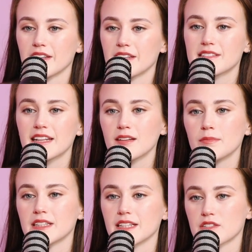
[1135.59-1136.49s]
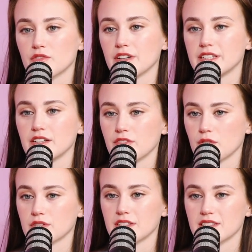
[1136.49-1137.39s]
There's an element that's funny. Of
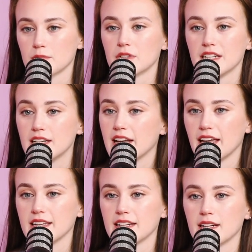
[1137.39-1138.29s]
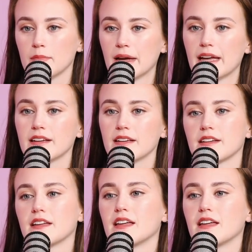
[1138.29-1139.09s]
course, there's someone naked in a bank.